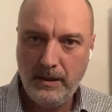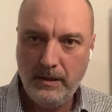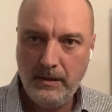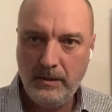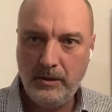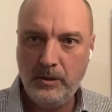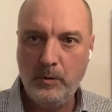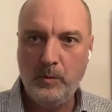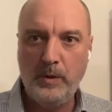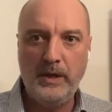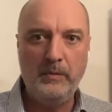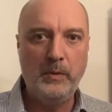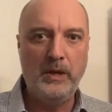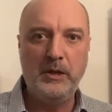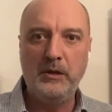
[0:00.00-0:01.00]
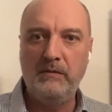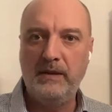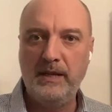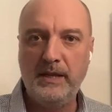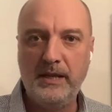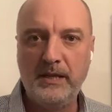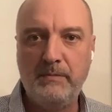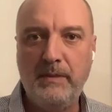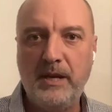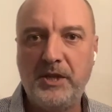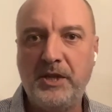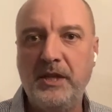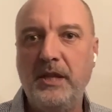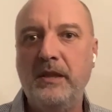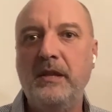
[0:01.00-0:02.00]
So when Jovana is
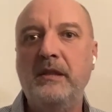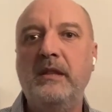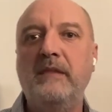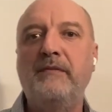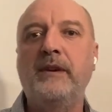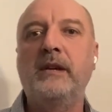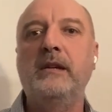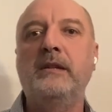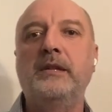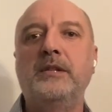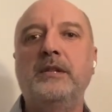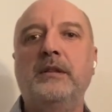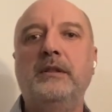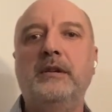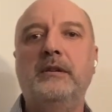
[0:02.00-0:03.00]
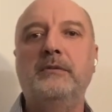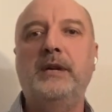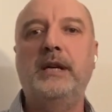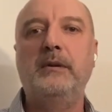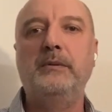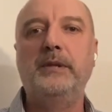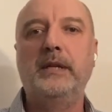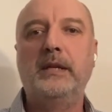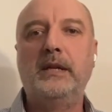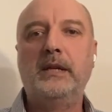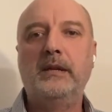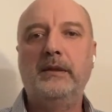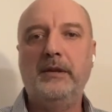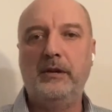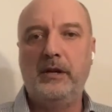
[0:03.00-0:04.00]
mentioning the difficulties on the ground,
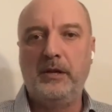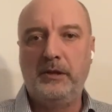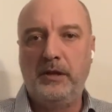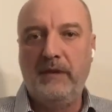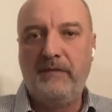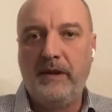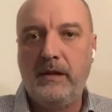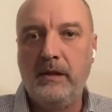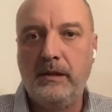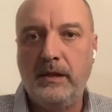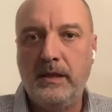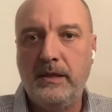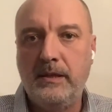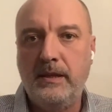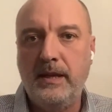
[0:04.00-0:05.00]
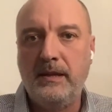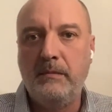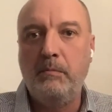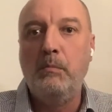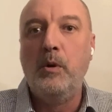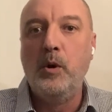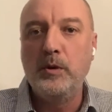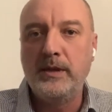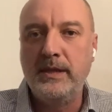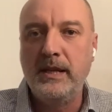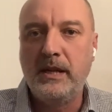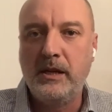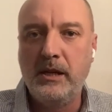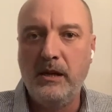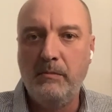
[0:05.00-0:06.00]
there are difficulties that mostly
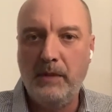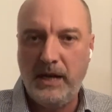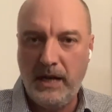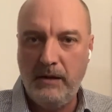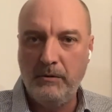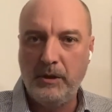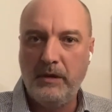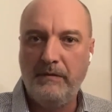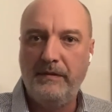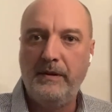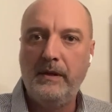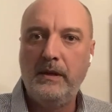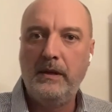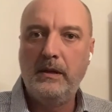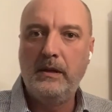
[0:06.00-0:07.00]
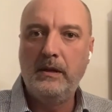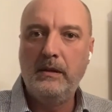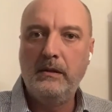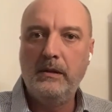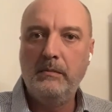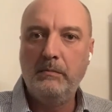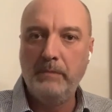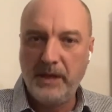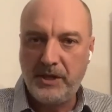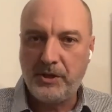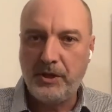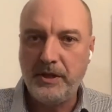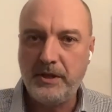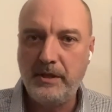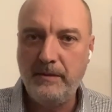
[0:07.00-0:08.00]
come out of
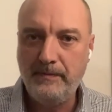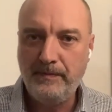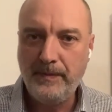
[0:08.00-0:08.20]
mistrust,